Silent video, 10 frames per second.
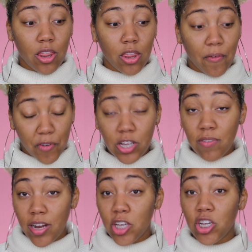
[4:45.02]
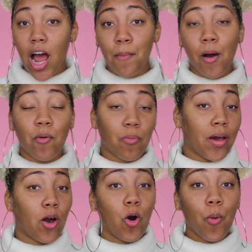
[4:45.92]
The first foundation I bought with
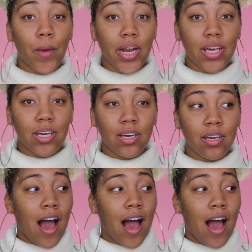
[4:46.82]
my own money.